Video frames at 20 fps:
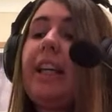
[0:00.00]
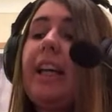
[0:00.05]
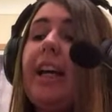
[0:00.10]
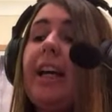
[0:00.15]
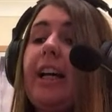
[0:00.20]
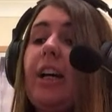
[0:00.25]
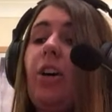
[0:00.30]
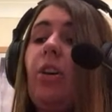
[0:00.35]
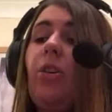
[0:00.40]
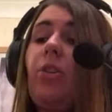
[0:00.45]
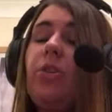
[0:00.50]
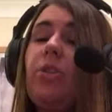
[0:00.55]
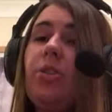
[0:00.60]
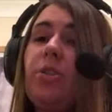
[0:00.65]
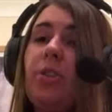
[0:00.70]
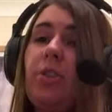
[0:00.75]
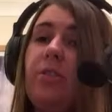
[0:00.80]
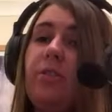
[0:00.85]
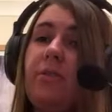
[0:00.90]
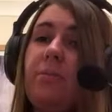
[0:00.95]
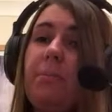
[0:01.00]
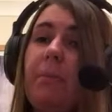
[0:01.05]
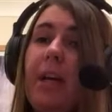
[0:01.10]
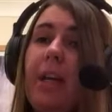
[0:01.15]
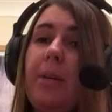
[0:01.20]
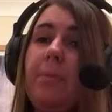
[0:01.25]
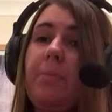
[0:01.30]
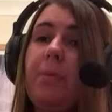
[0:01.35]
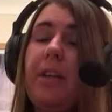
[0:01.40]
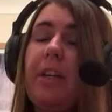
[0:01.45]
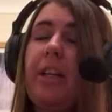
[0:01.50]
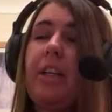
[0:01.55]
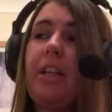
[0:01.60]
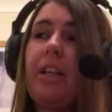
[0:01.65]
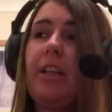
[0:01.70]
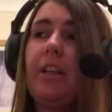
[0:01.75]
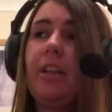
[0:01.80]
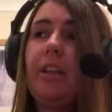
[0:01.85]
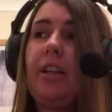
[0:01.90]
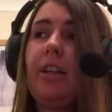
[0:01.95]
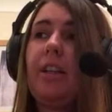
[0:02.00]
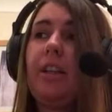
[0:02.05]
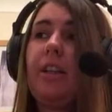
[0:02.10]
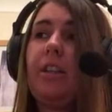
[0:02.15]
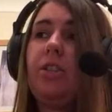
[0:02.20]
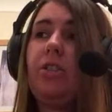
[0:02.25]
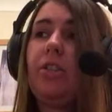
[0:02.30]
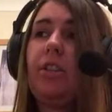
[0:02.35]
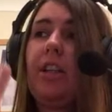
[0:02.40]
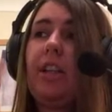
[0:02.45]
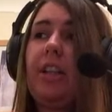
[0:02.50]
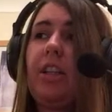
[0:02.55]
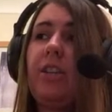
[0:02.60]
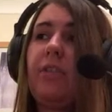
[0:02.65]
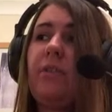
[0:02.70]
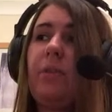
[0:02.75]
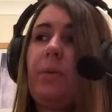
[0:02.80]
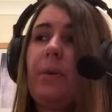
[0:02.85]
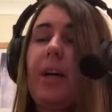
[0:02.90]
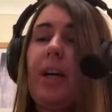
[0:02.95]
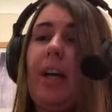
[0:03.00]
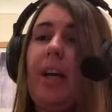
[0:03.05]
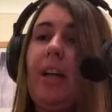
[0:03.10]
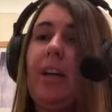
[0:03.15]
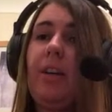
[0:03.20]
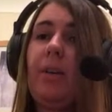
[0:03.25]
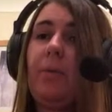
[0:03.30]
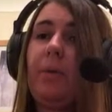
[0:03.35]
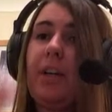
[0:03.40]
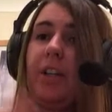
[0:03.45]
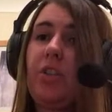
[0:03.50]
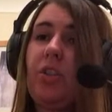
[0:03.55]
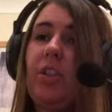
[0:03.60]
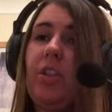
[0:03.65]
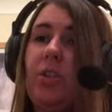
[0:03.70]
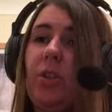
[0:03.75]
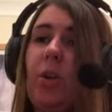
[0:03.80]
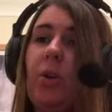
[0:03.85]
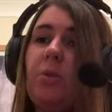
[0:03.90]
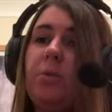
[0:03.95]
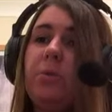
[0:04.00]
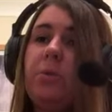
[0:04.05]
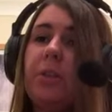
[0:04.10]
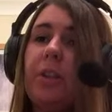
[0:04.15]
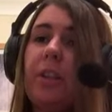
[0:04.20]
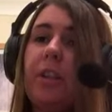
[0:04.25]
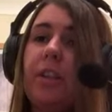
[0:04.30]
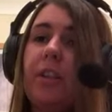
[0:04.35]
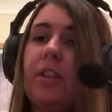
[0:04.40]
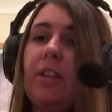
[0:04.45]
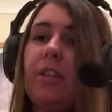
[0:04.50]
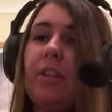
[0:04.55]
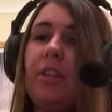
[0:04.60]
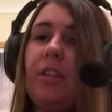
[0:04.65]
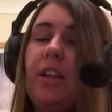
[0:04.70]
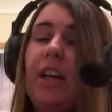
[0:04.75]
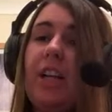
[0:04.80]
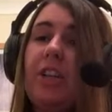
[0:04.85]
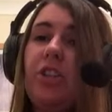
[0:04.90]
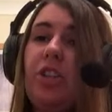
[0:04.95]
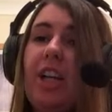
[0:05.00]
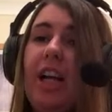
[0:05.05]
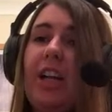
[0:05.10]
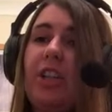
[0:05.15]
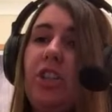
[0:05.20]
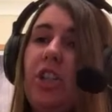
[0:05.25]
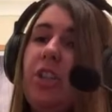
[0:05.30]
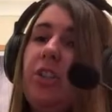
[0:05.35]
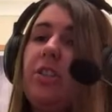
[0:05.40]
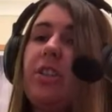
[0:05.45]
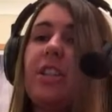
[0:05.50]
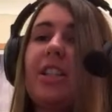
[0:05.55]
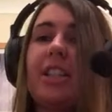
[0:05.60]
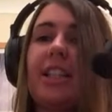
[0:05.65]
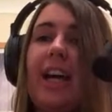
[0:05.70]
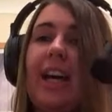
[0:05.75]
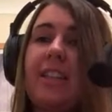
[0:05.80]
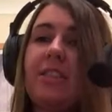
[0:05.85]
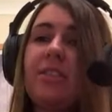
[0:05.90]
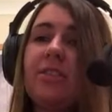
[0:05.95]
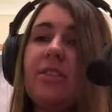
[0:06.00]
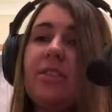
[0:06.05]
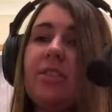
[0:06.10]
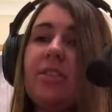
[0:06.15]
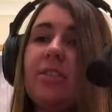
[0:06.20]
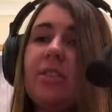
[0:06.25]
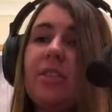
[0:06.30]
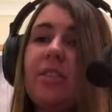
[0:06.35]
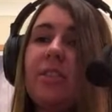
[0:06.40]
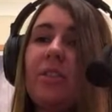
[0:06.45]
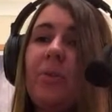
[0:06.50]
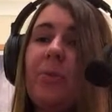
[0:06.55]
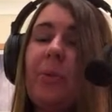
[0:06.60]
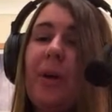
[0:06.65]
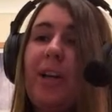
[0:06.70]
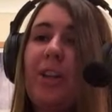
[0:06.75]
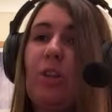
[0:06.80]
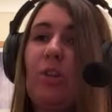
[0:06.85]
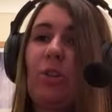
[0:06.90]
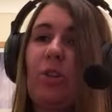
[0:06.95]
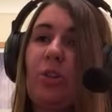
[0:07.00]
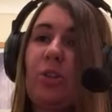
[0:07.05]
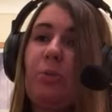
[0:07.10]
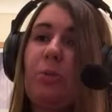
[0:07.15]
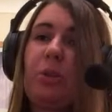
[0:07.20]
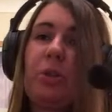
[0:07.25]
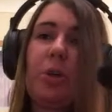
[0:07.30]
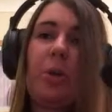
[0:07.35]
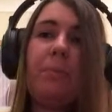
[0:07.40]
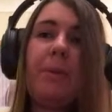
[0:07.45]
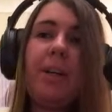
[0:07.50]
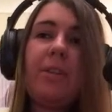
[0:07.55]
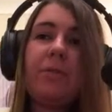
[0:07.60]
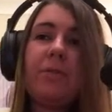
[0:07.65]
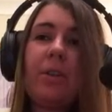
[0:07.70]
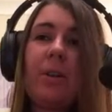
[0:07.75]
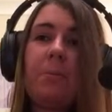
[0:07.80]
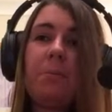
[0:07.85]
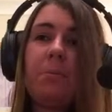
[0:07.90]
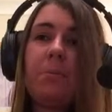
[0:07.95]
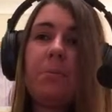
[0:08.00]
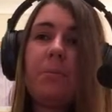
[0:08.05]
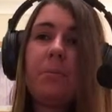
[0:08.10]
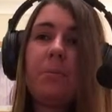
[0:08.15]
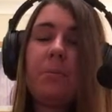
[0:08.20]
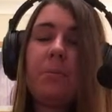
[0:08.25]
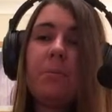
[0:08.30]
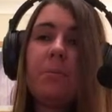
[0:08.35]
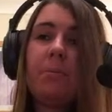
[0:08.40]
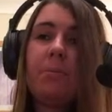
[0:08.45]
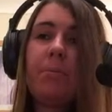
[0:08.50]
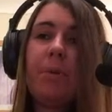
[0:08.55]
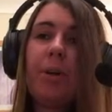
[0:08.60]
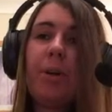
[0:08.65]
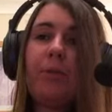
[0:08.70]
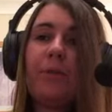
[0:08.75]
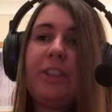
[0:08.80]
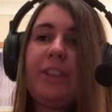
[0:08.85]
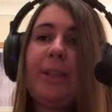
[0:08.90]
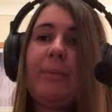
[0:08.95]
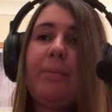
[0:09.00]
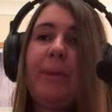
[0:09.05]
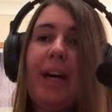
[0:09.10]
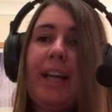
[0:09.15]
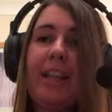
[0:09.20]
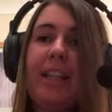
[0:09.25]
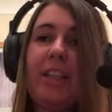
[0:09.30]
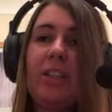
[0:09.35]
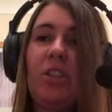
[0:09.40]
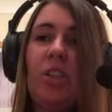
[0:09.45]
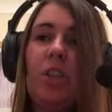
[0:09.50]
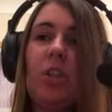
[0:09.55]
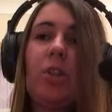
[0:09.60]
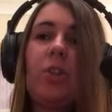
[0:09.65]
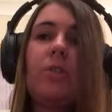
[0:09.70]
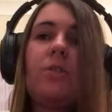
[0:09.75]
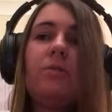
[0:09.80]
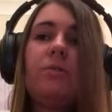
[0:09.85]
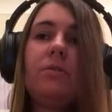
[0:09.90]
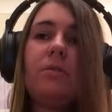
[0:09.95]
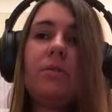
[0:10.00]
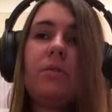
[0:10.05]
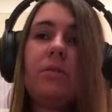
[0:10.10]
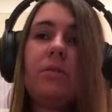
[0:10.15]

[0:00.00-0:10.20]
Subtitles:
Yeah, or you could have maybe done it the other way, where she's older and she actually understands where the Doctor was coming from, but obviously back then she couldn't.